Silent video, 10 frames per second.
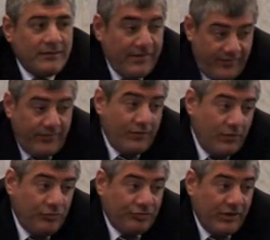There's a
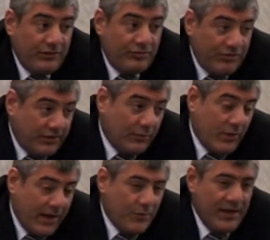solution. She can
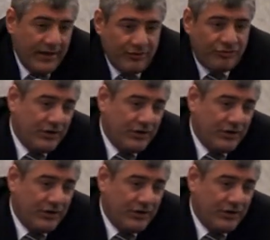wear a wig and